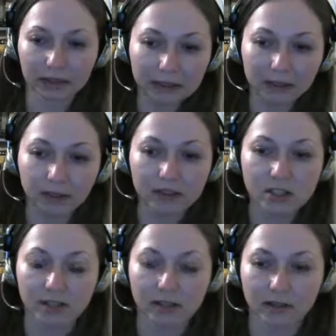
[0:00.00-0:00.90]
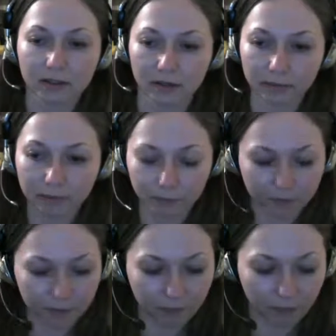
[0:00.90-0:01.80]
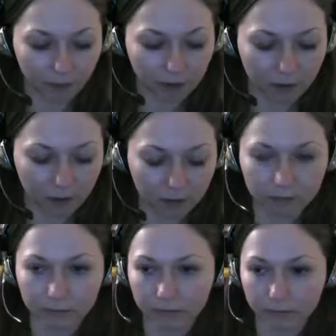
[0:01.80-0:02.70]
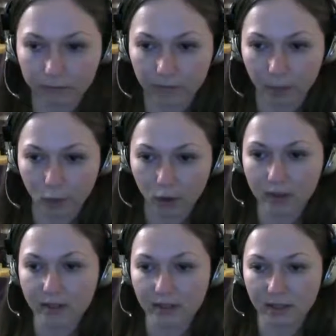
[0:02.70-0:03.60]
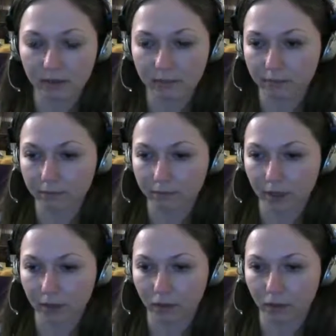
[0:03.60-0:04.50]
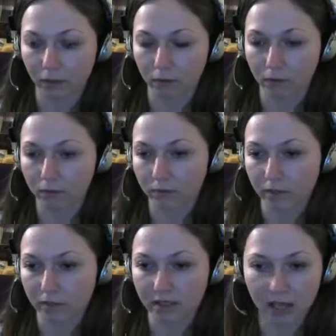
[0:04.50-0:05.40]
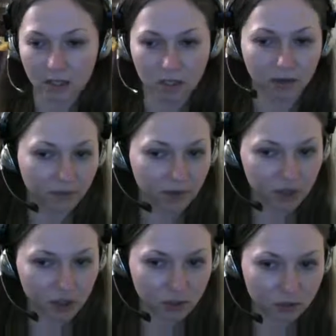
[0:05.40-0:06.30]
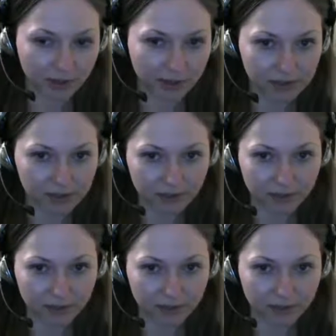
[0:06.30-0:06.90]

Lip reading: English that uh, a boy is, I don't know, is catching a fish, yes,